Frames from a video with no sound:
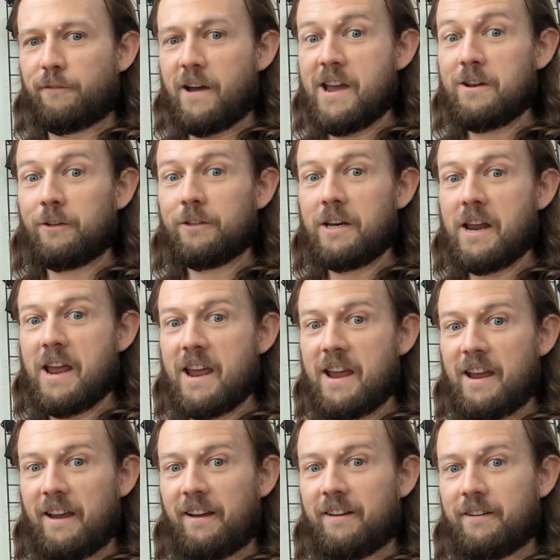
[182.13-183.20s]
That's another pro.
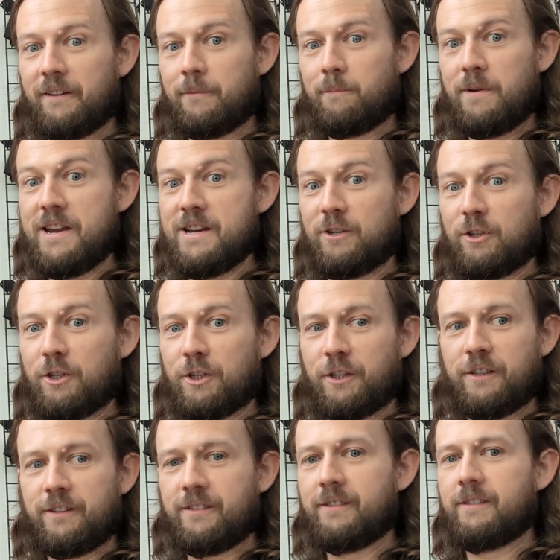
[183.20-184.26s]
I do
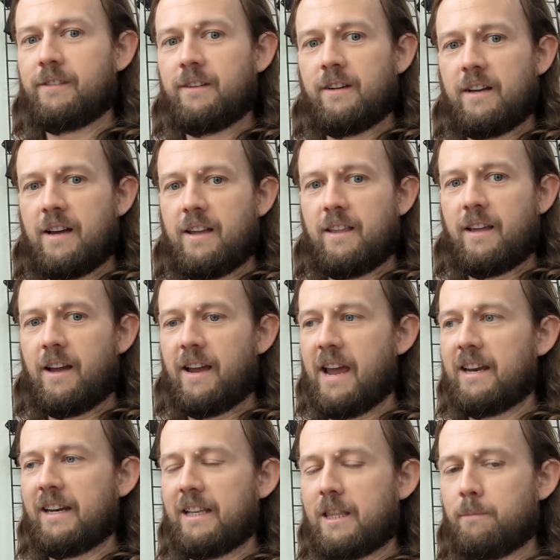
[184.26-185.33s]
enjoy the amount of flavors
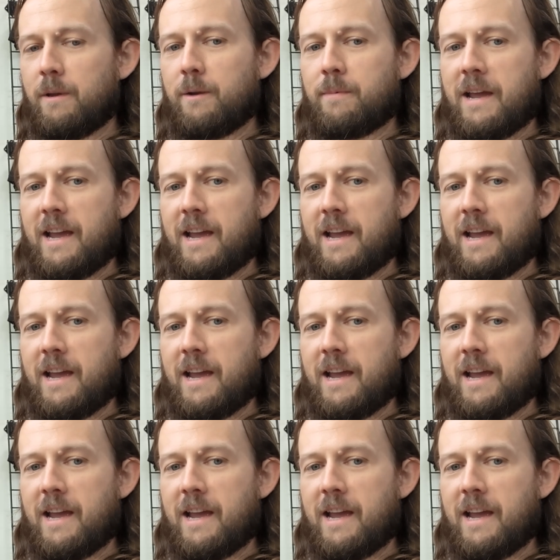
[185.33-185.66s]
that it has.